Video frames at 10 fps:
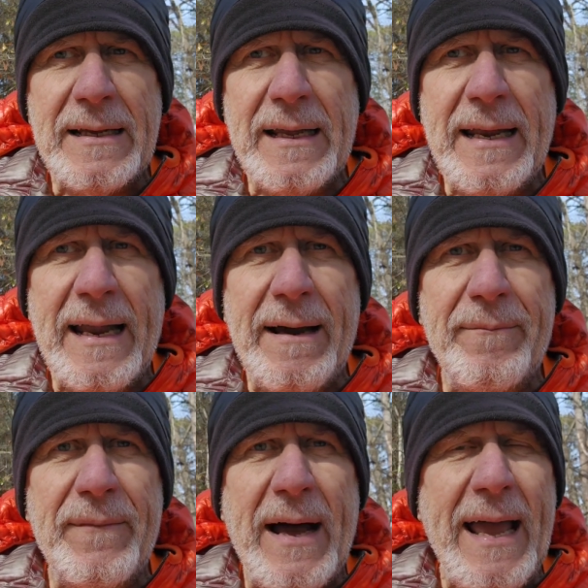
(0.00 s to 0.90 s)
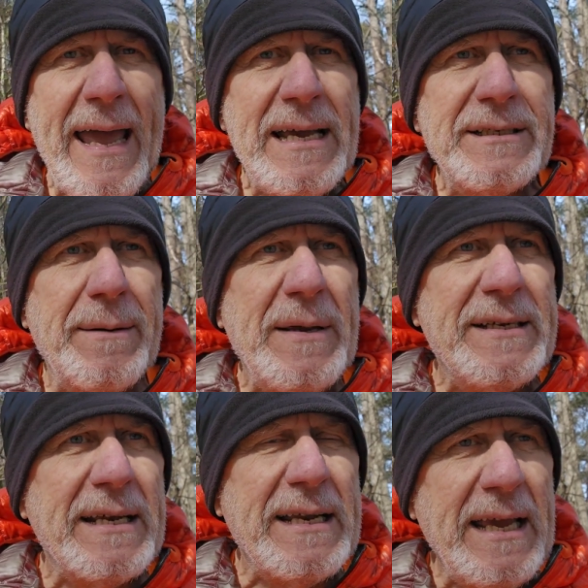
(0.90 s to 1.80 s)
And I asked him, he
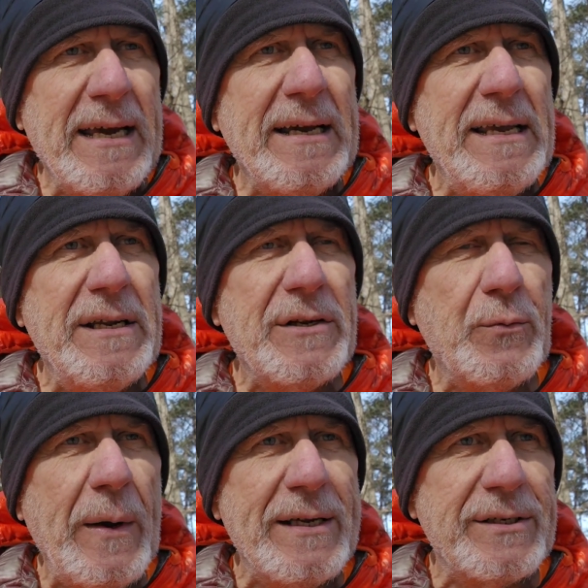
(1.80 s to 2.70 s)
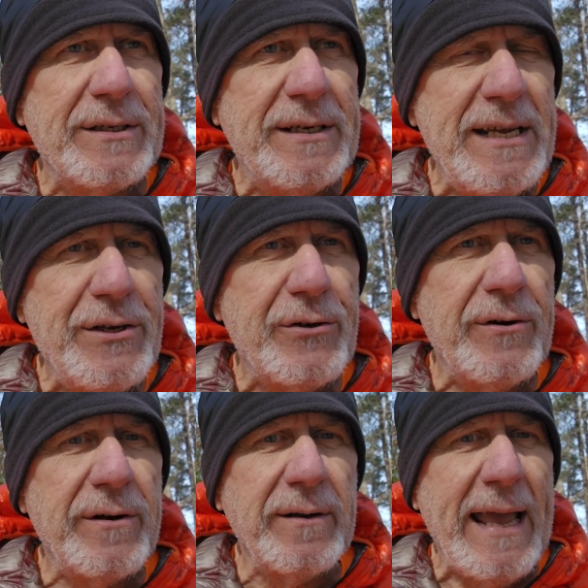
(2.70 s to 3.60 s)
said, yeah, he just wears a
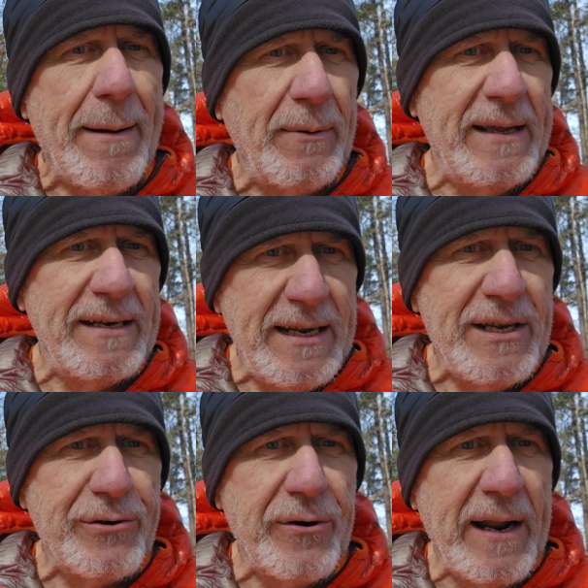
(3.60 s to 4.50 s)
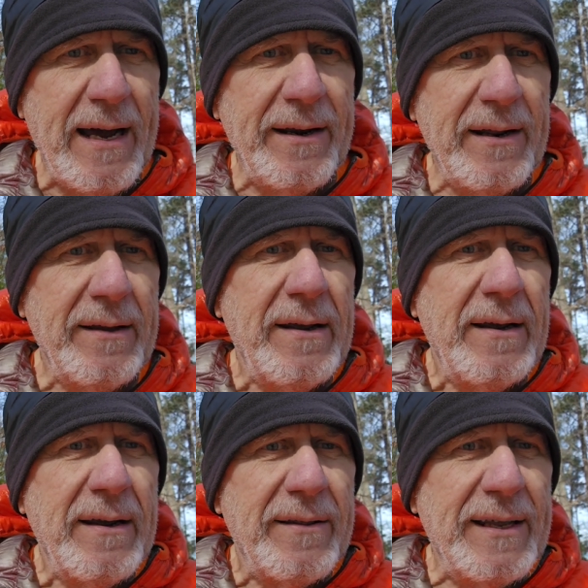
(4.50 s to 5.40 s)
t-shirt, a Capilene t-shirt under
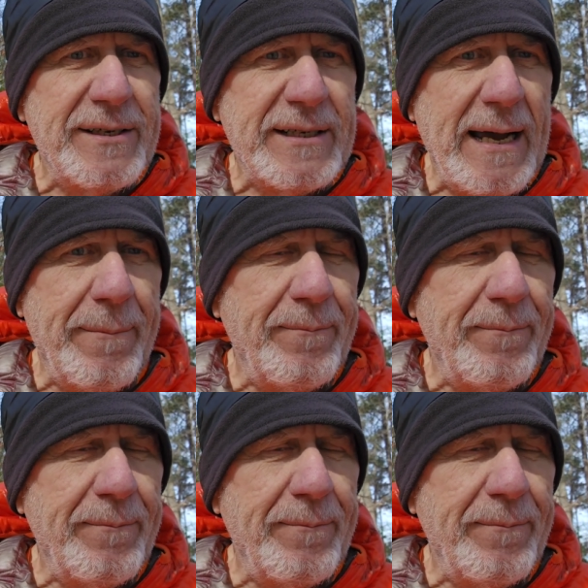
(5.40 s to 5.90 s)
this